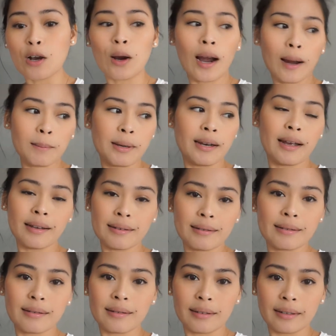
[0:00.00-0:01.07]
or I mean, I
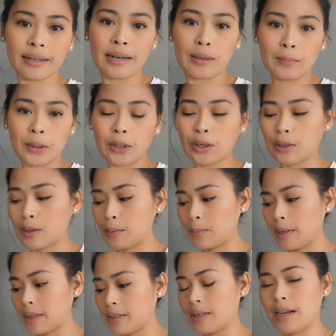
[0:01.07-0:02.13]
clean up a little bit,
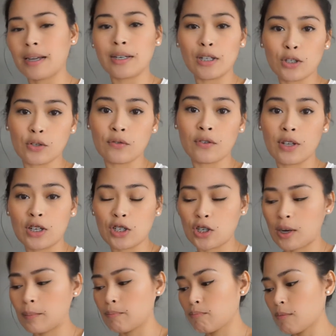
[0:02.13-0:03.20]
but I need to finish
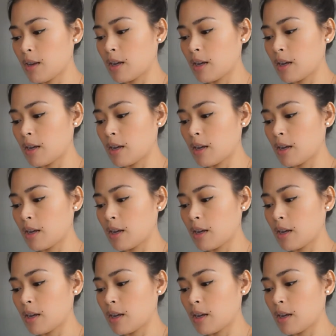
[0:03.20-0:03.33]
up.